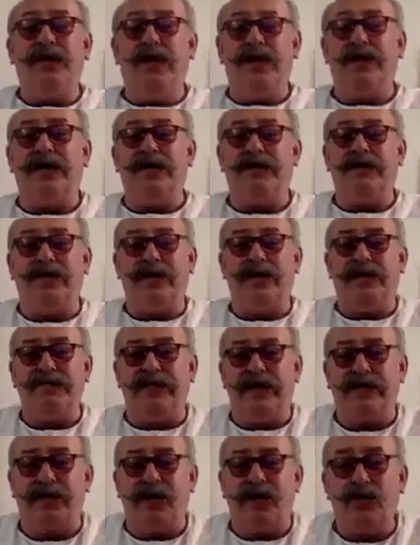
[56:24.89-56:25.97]
kind of
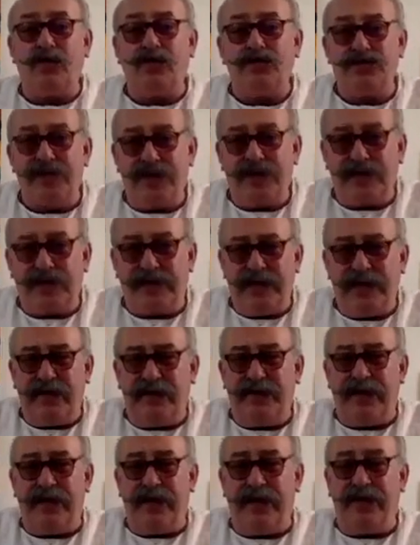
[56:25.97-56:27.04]
a cold turkey
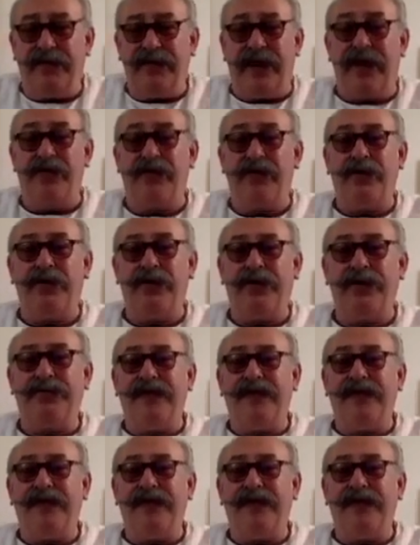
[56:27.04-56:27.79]
on heroin,